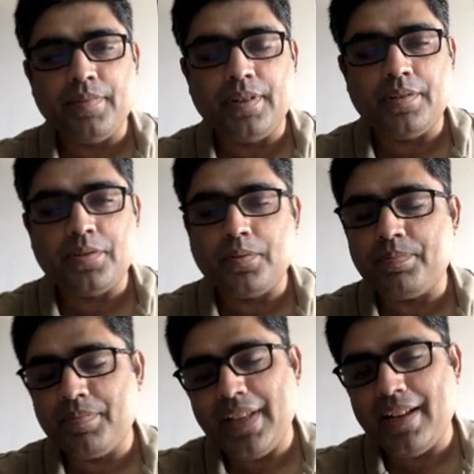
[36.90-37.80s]
So
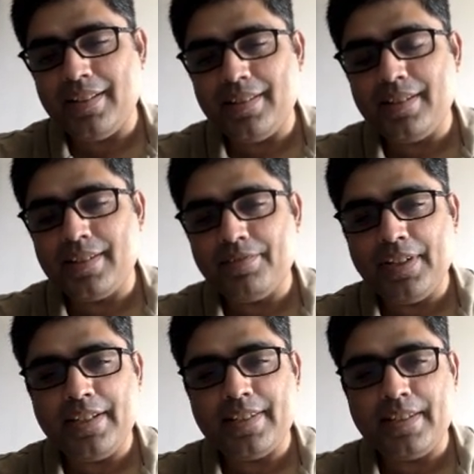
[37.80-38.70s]
this is a
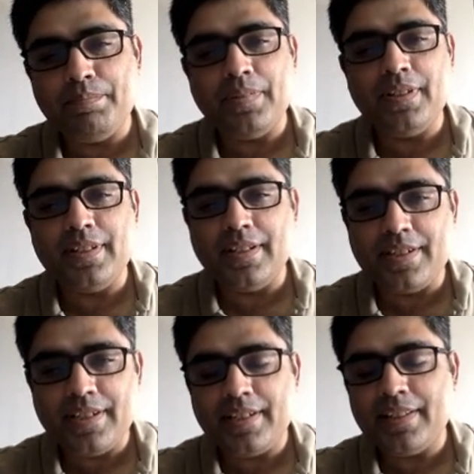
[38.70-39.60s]
very simple
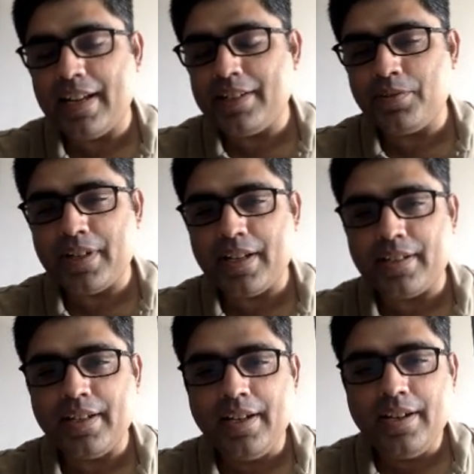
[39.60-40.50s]
sheet that you can
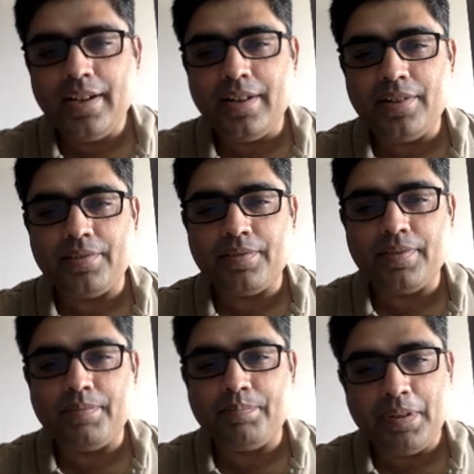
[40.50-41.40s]
uh,
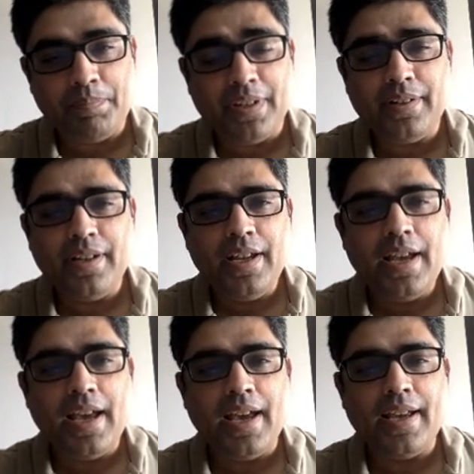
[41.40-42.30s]
prepare,
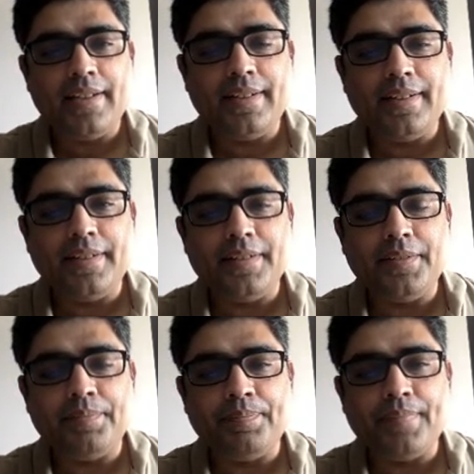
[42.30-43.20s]
and
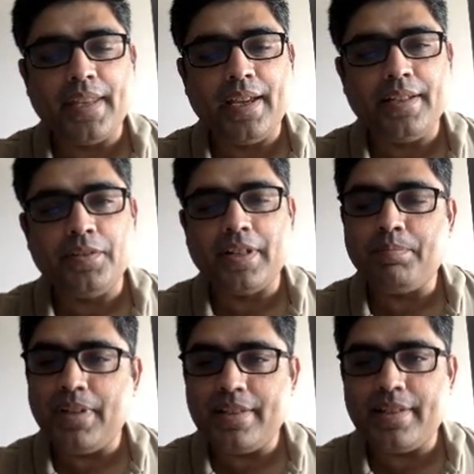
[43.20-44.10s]
you can
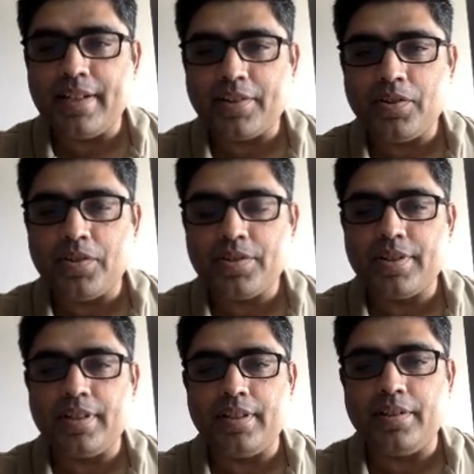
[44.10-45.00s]
place it across
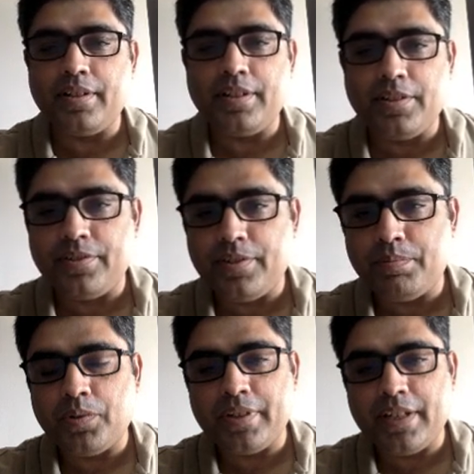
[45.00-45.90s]
in your
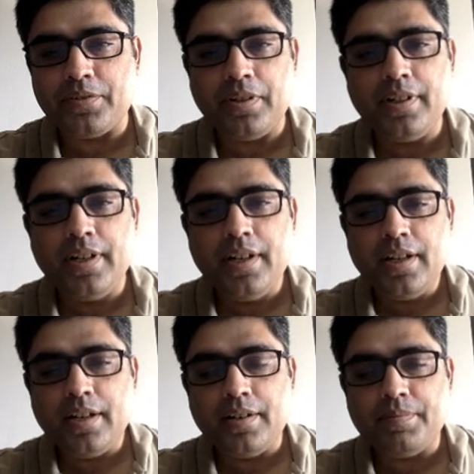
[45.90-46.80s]
report that you
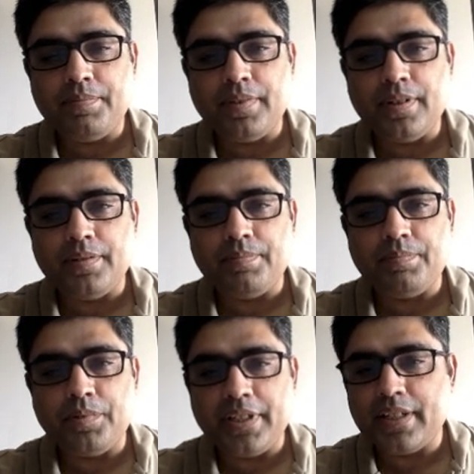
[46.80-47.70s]
are
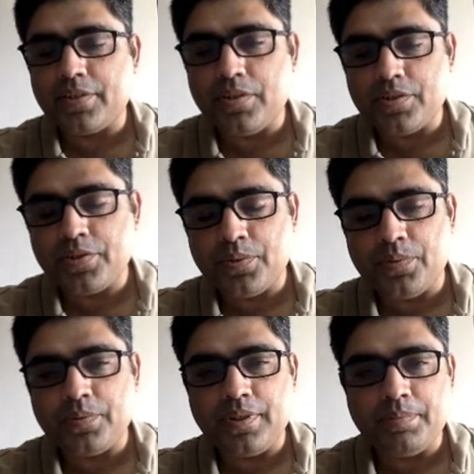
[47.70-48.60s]
putting across
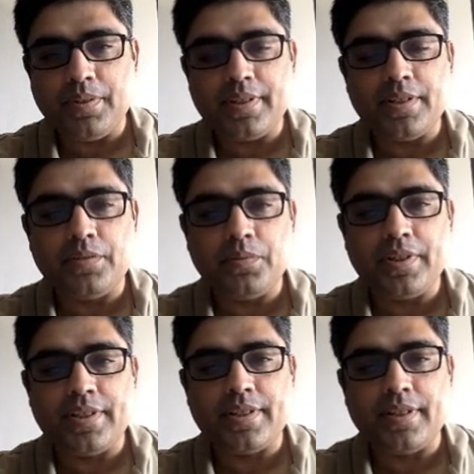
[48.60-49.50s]
to the person who
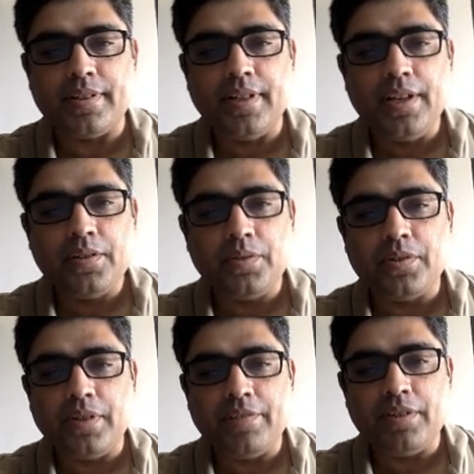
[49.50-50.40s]
is going
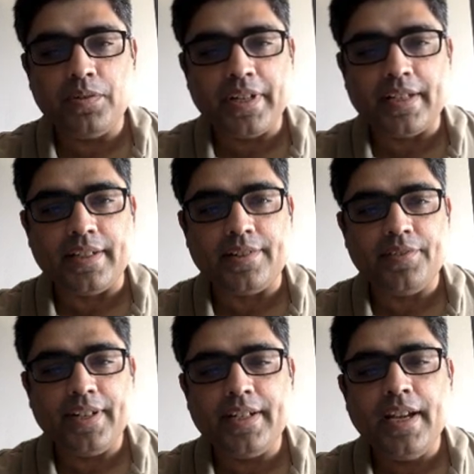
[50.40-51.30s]
to have a look at it,
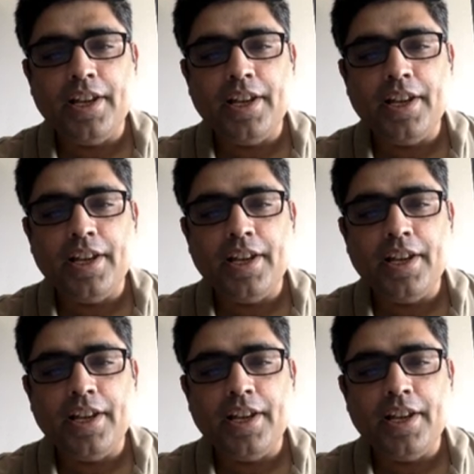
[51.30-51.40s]
right?